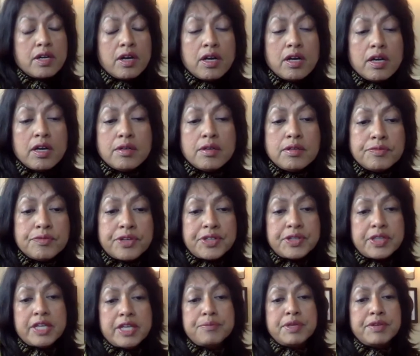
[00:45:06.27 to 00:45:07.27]

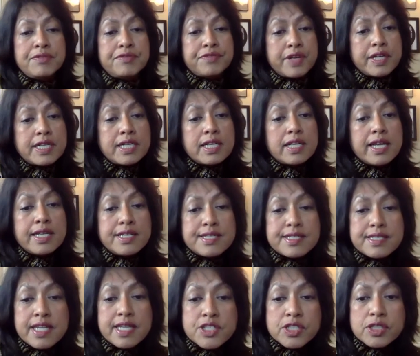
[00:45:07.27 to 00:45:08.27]
They have been frontline
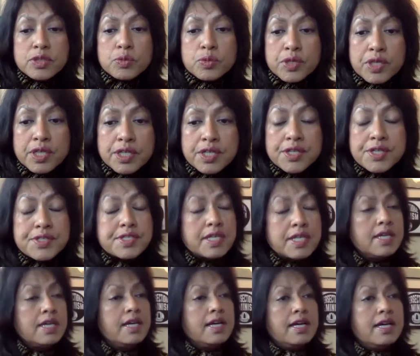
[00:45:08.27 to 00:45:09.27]
essential workers.
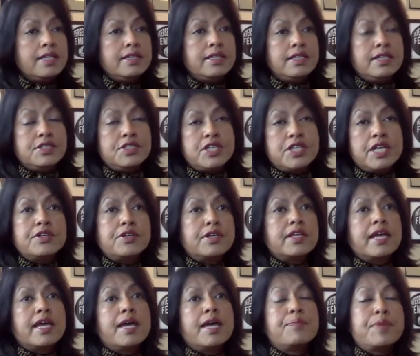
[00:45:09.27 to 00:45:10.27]
The gender
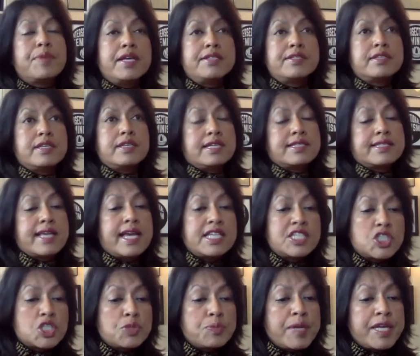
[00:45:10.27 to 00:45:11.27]
gap has
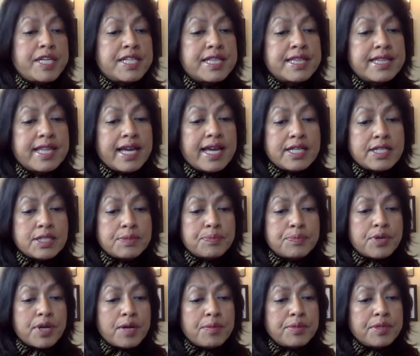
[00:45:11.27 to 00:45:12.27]
exacerbated that
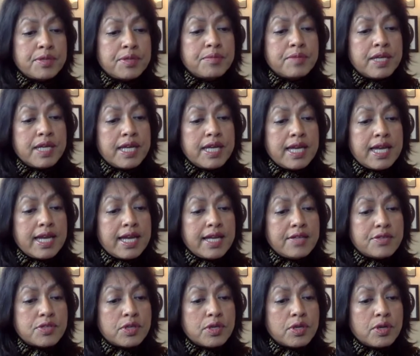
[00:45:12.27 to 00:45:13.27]
problem. And
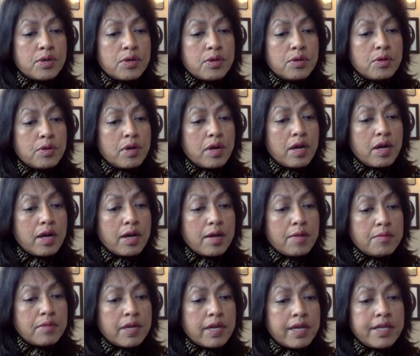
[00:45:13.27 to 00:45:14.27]
so
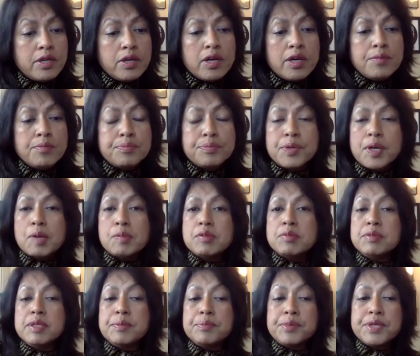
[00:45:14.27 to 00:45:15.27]
I know I'm
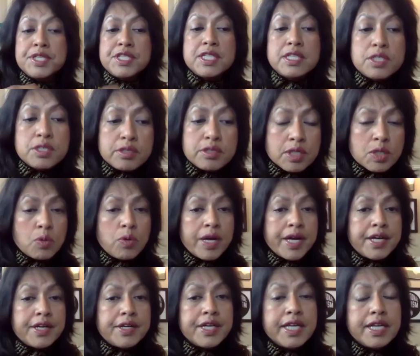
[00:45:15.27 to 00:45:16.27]
probably preaching to the
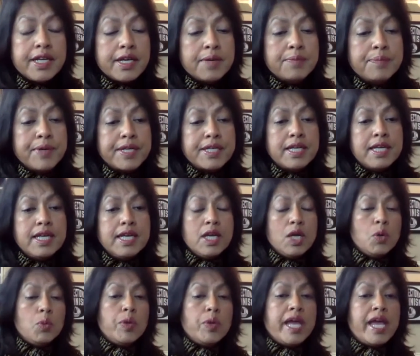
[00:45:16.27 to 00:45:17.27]
choir here, but
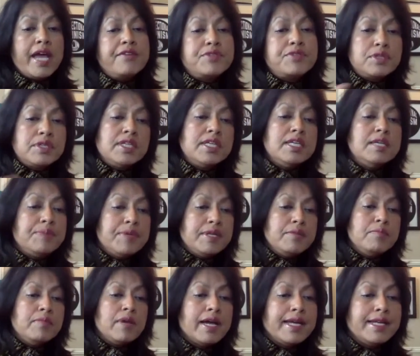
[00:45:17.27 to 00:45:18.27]
we have to keep
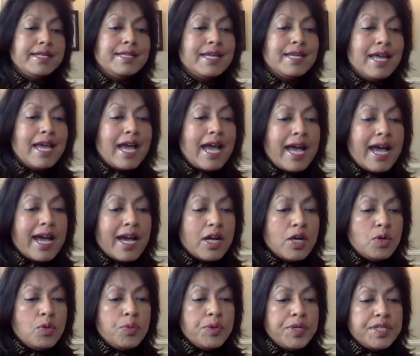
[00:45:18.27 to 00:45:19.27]
in mind how
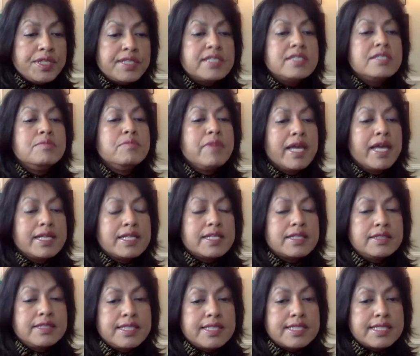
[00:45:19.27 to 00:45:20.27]
we
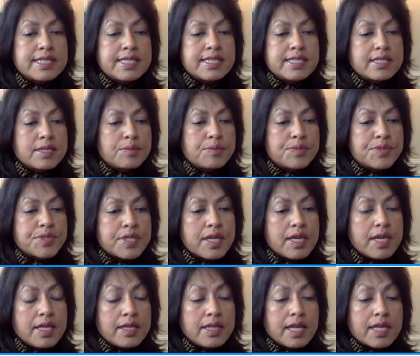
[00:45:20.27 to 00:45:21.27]
dismantle these systems
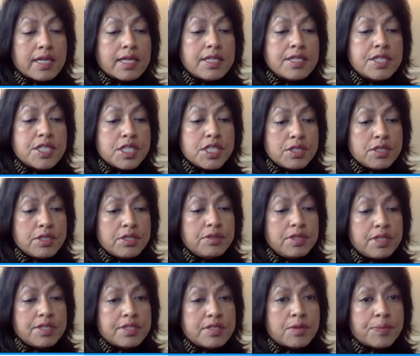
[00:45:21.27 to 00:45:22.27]
that continue
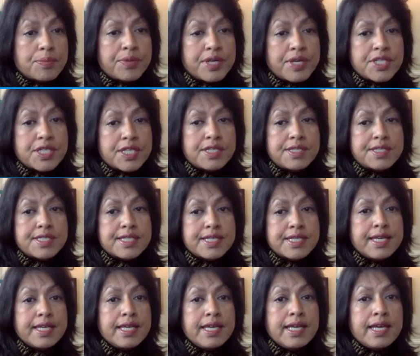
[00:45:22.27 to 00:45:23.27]
these oppressions.
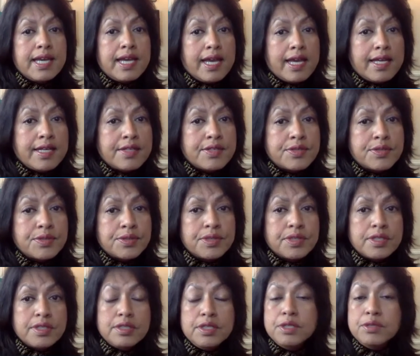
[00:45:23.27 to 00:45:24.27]
And so the
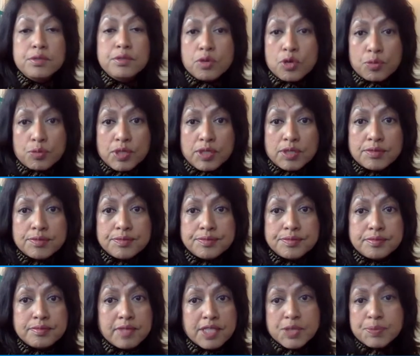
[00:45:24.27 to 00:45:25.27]
new normal
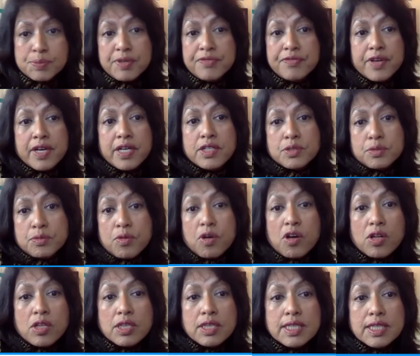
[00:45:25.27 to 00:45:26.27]
must be fair to
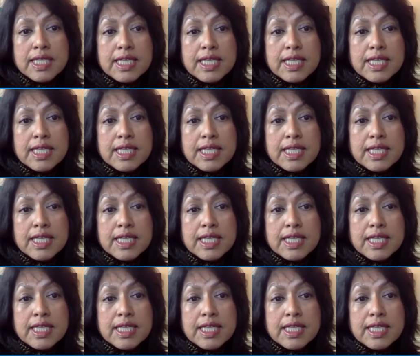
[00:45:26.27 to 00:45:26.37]
all.